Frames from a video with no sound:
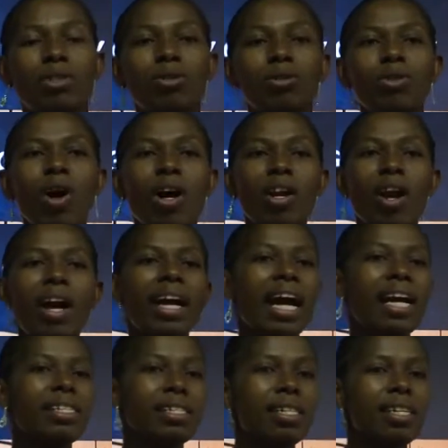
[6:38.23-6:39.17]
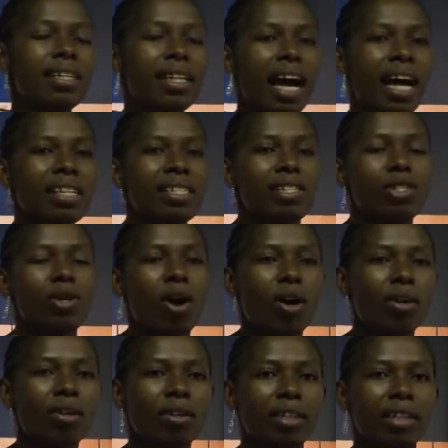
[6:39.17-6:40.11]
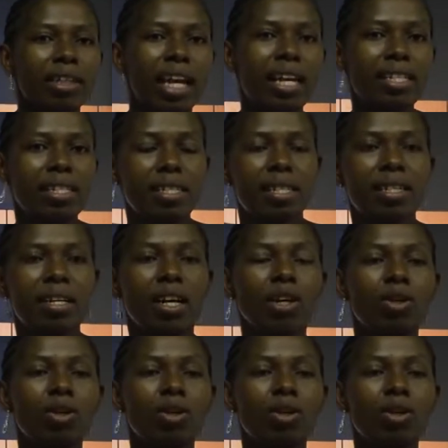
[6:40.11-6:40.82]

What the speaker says: You no longer see that young lady.